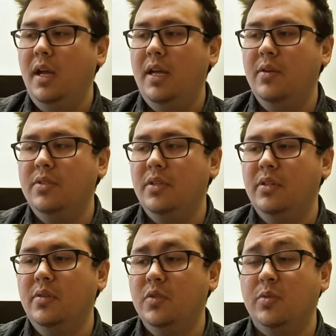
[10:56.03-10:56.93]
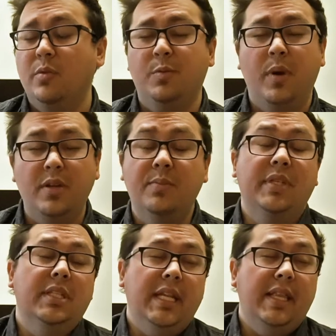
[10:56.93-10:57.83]
It was a
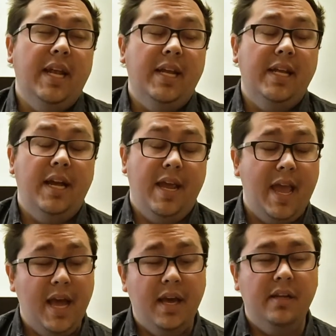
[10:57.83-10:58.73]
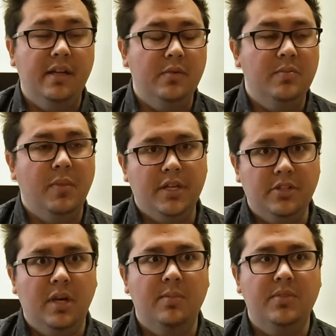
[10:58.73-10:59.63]
responsibility that I had, and it was my
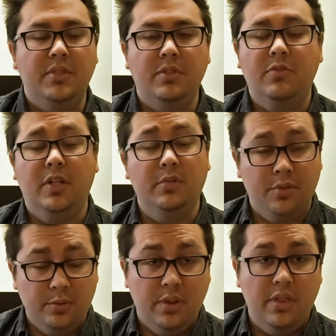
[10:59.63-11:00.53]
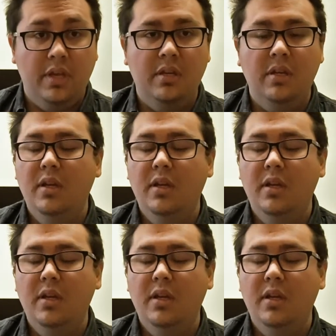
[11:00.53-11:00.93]
job to follow through with it.